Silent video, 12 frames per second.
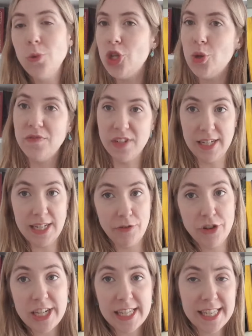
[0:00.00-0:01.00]
Would you have done
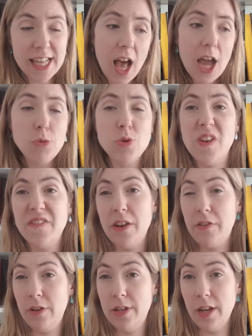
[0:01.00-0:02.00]
different design? Would you
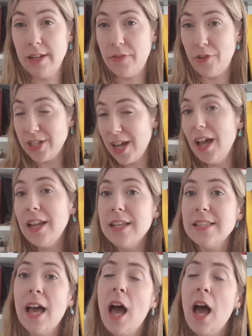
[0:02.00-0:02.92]
have done different colours?